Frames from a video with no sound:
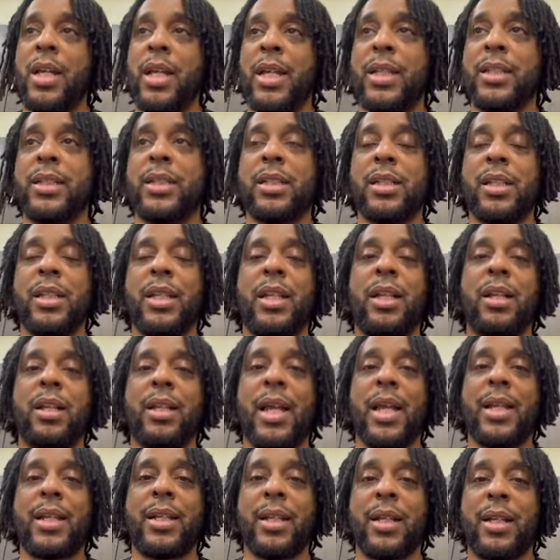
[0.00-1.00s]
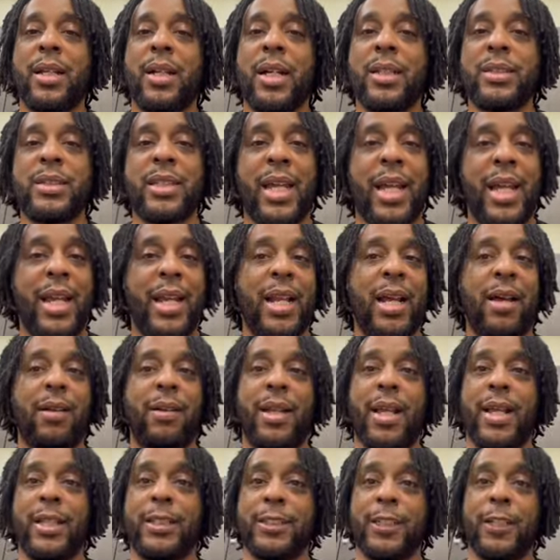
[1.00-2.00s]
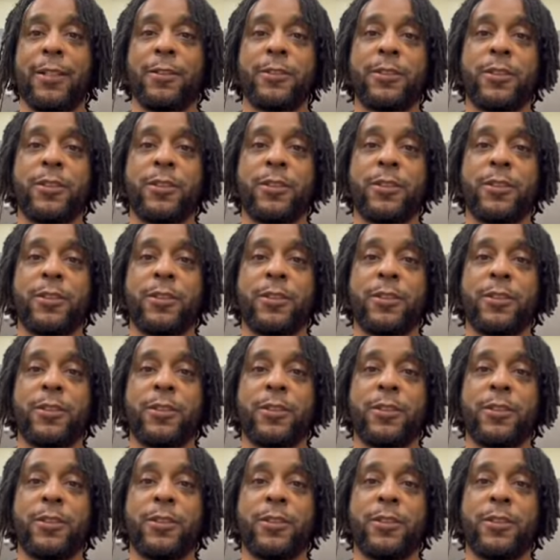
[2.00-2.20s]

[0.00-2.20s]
It look like the guts hanging out that junk.